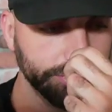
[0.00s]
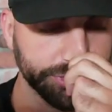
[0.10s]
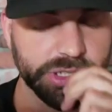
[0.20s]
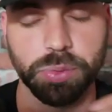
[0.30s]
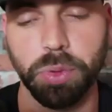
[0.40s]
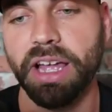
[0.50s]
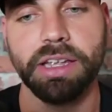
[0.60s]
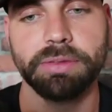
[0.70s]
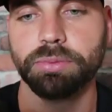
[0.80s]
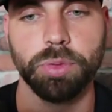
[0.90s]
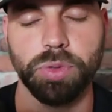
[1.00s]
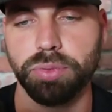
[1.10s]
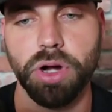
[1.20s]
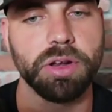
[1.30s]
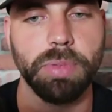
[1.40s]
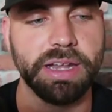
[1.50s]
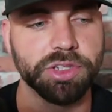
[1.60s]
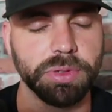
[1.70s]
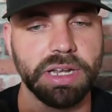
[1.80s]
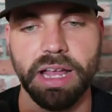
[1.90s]
which is why when we brought our
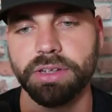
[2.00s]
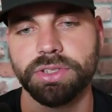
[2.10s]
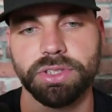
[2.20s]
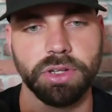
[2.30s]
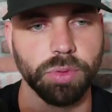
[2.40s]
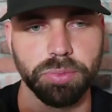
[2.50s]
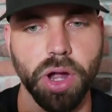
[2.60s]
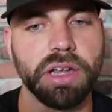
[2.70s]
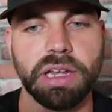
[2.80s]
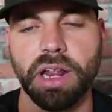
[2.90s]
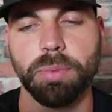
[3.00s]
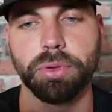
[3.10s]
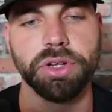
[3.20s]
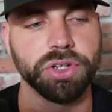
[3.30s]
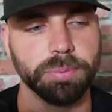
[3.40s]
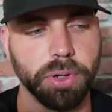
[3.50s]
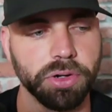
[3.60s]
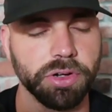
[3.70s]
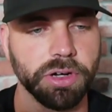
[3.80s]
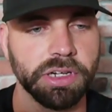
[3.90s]
management in-house, we brought in an operational
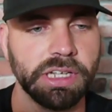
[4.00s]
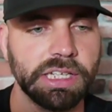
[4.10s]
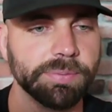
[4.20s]
partner.